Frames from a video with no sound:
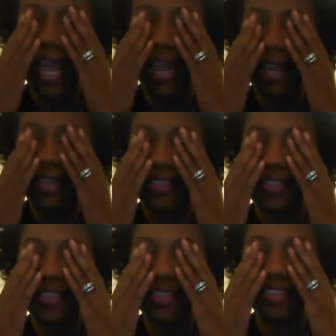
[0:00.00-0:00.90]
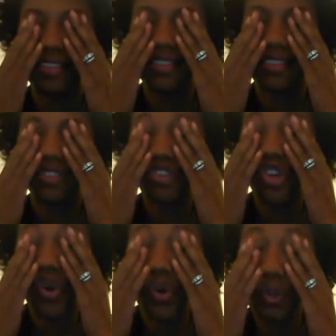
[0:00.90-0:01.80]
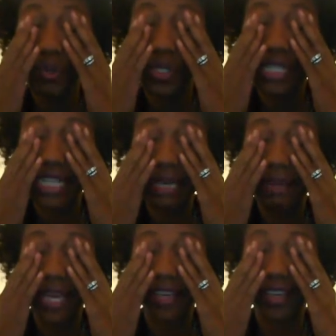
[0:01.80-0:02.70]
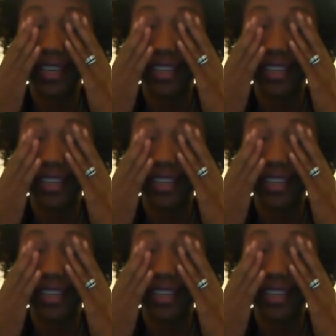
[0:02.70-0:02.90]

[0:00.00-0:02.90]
eyes, no one will see me.